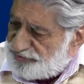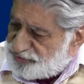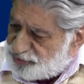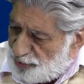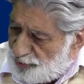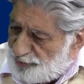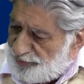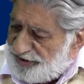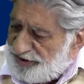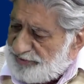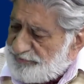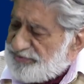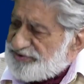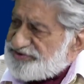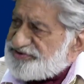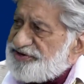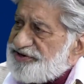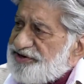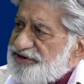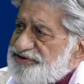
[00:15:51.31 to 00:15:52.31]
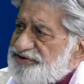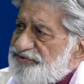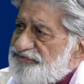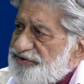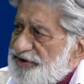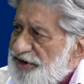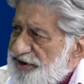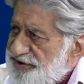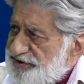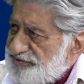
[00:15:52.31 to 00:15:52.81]
so many percentage of
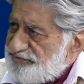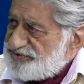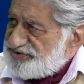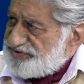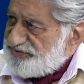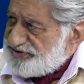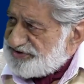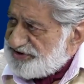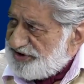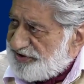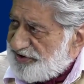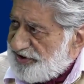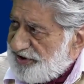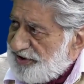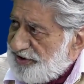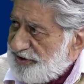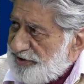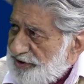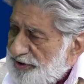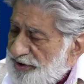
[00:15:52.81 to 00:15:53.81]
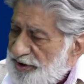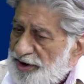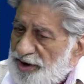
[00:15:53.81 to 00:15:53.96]
the items which are traded